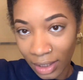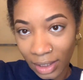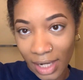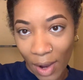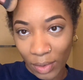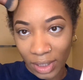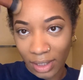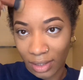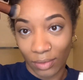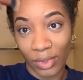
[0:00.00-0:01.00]
That
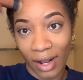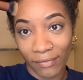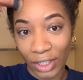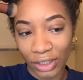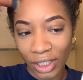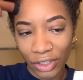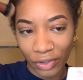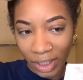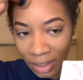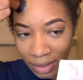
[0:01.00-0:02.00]
was when I first started
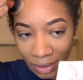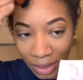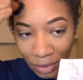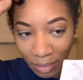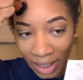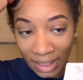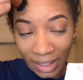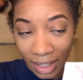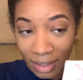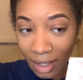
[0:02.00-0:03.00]
drinking. So this is my
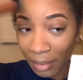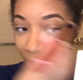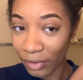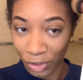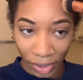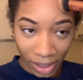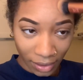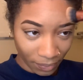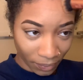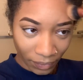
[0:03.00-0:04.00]
second time ever drinking.
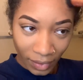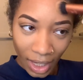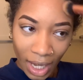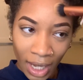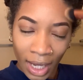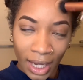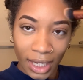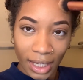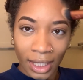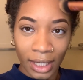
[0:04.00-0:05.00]

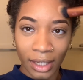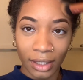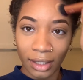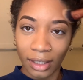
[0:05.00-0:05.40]
And